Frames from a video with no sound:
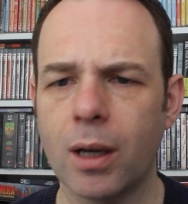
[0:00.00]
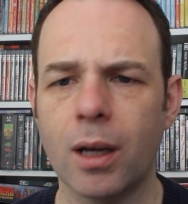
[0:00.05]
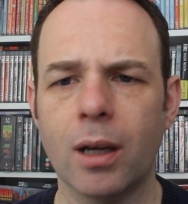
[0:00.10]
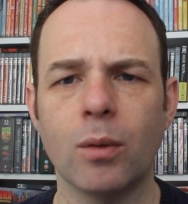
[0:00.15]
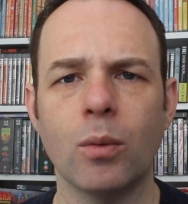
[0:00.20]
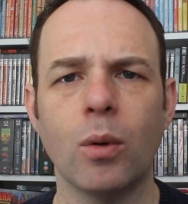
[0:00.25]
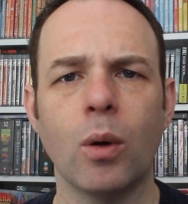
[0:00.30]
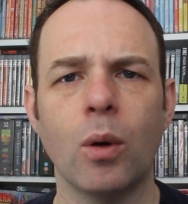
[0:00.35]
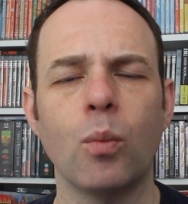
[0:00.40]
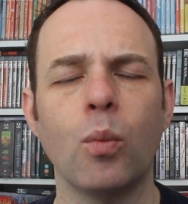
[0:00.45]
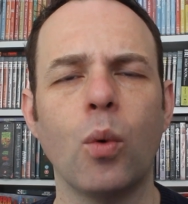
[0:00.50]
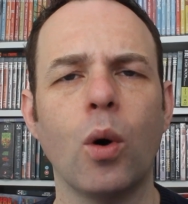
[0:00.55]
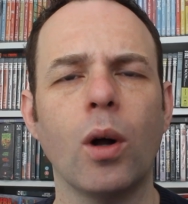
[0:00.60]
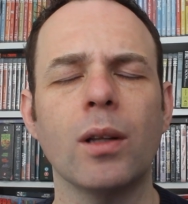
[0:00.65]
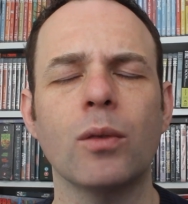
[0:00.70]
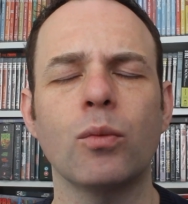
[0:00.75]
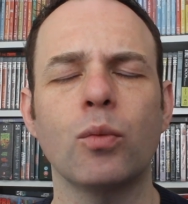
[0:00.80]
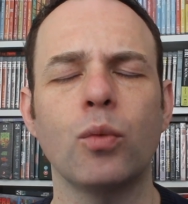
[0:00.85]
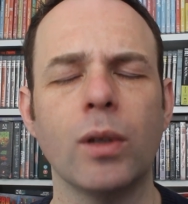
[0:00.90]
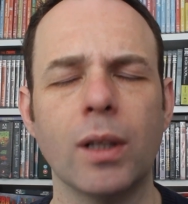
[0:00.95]
and what I
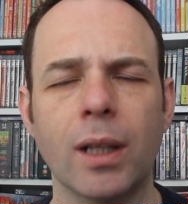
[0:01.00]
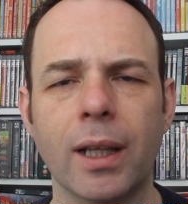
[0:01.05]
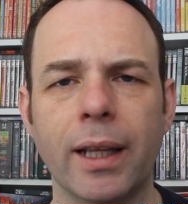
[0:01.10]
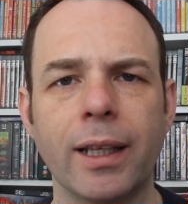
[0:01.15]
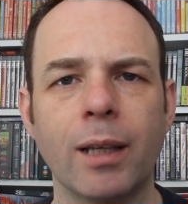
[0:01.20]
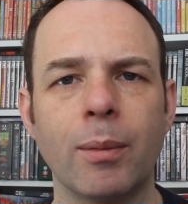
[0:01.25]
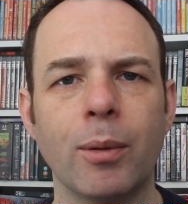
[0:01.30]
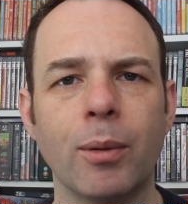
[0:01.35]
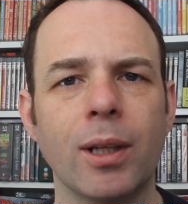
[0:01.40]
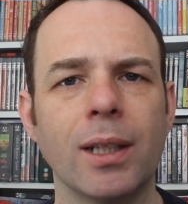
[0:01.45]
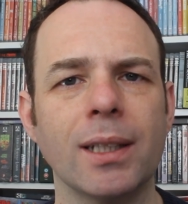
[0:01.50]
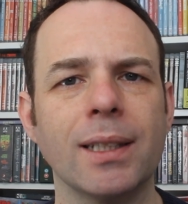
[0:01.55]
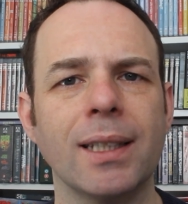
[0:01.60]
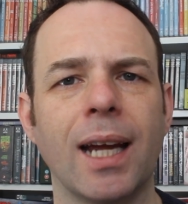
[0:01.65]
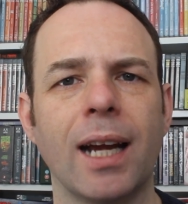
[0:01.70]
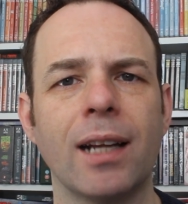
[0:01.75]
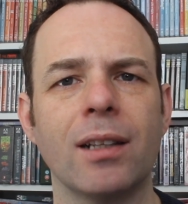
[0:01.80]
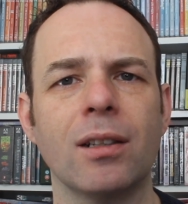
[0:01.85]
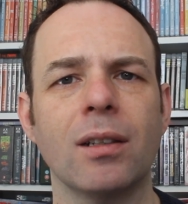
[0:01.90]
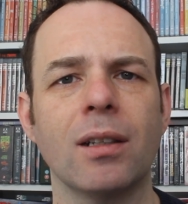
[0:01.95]
really like about this
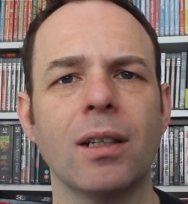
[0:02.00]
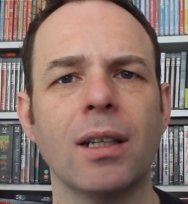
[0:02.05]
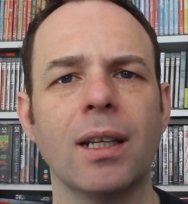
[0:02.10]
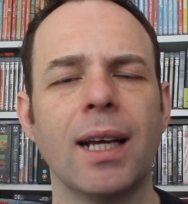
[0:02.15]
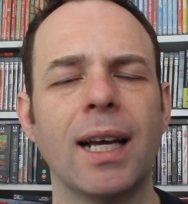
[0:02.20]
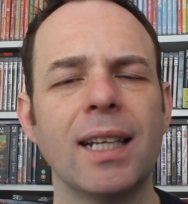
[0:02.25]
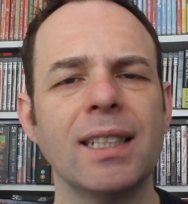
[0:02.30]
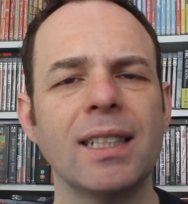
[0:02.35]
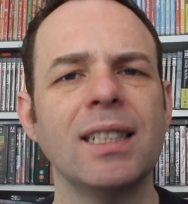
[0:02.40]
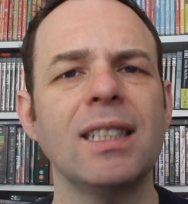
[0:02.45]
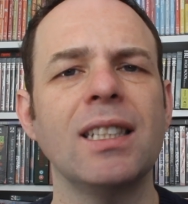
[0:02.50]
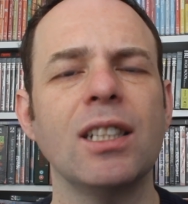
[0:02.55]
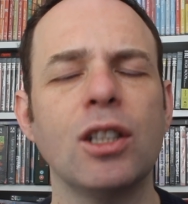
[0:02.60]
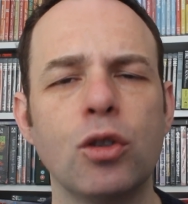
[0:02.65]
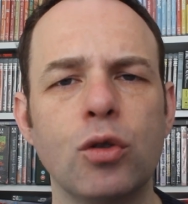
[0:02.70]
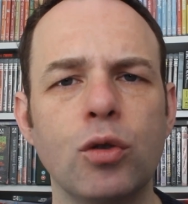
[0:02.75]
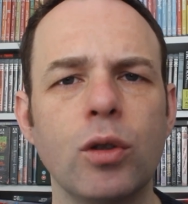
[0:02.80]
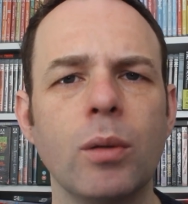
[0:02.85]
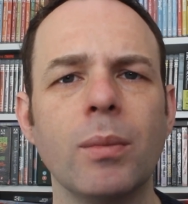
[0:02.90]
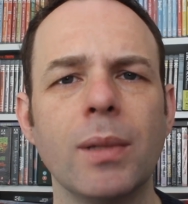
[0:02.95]
character is he's
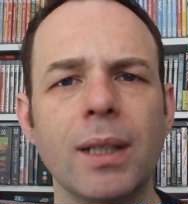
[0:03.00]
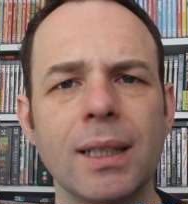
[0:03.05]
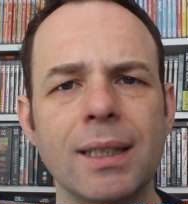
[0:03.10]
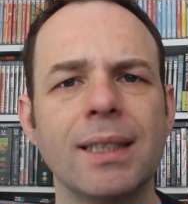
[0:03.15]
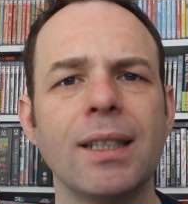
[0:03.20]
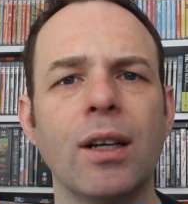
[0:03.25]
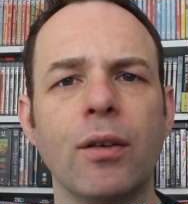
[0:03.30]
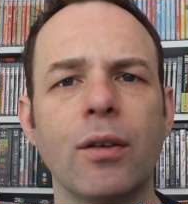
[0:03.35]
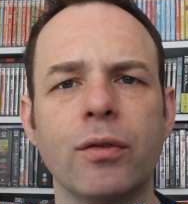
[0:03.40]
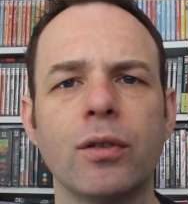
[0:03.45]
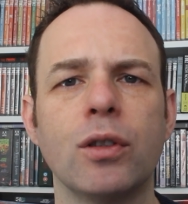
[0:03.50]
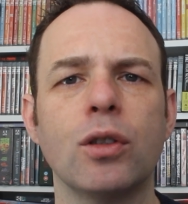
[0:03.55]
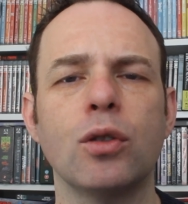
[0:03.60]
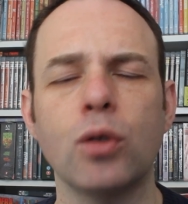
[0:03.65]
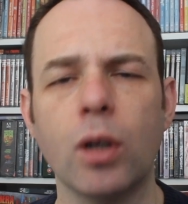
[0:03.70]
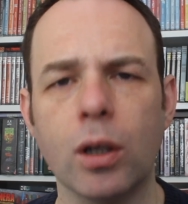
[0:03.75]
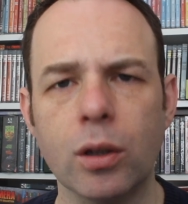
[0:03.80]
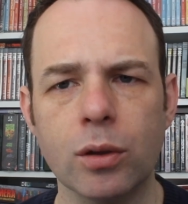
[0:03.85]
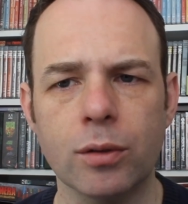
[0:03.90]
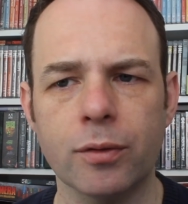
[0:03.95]
extremely
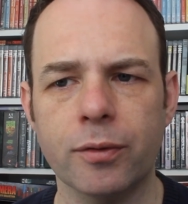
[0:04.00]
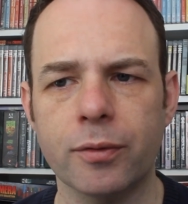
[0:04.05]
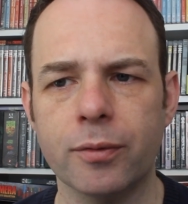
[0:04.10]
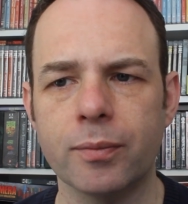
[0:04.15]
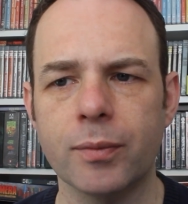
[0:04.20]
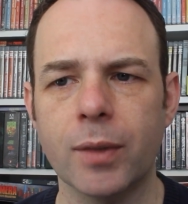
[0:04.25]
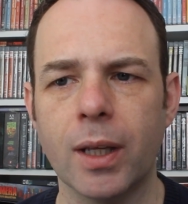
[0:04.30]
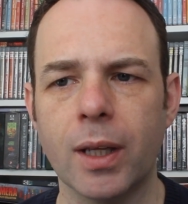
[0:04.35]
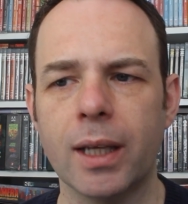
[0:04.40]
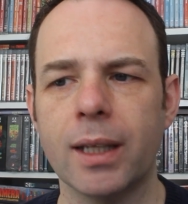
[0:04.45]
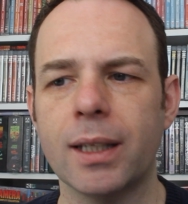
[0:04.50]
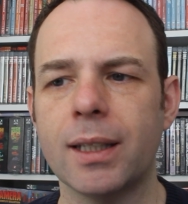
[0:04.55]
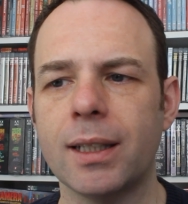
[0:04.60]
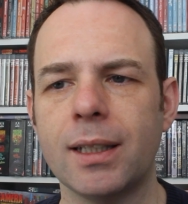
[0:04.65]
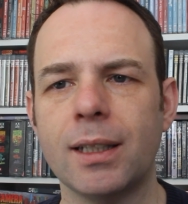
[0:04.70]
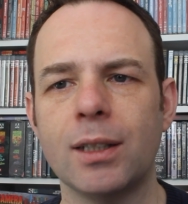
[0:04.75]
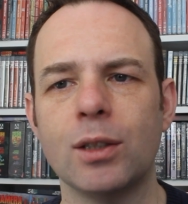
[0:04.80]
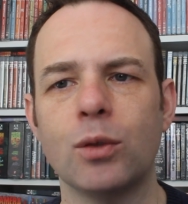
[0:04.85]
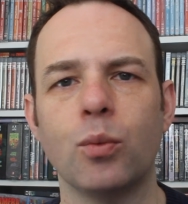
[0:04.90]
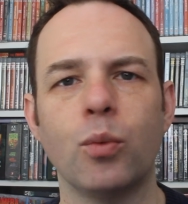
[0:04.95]
self-destructive.
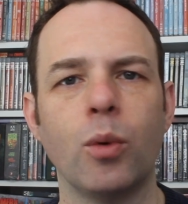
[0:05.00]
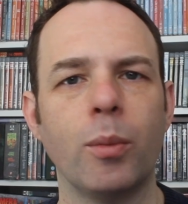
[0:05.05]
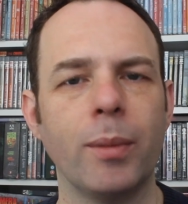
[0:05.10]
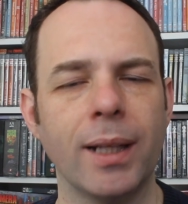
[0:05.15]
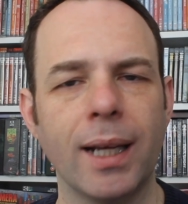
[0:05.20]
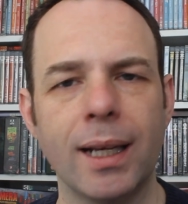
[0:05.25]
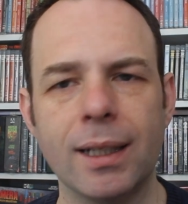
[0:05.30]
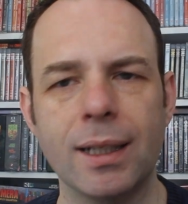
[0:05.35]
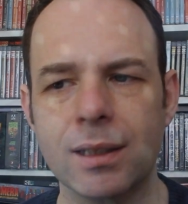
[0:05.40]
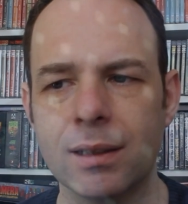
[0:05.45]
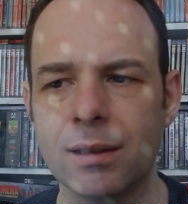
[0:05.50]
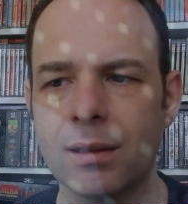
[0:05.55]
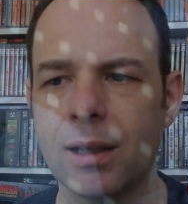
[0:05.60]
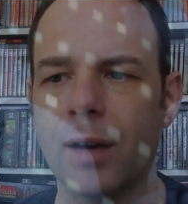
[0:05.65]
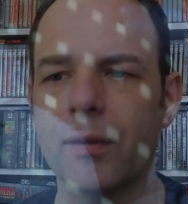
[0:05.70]
He's womanizing,